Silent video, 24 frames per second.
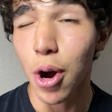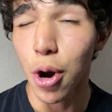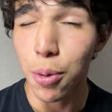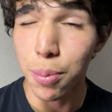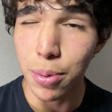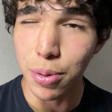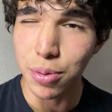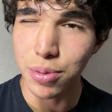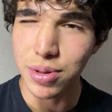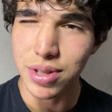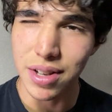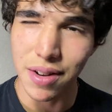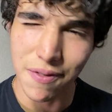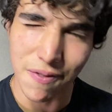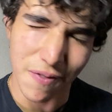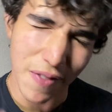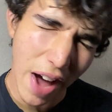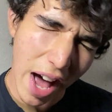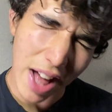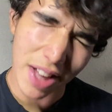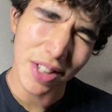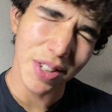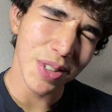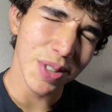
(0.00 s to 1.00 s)
I hope it was of
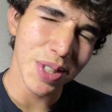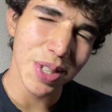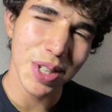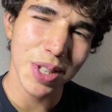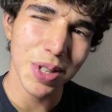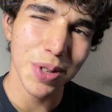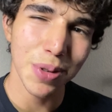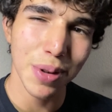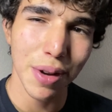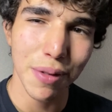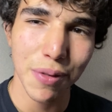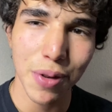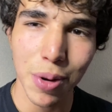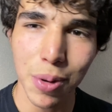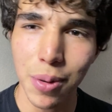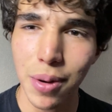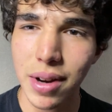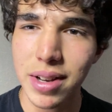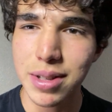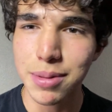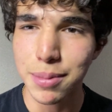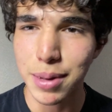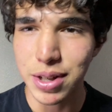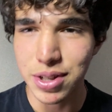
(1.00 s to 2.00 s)
value to you, and if it was,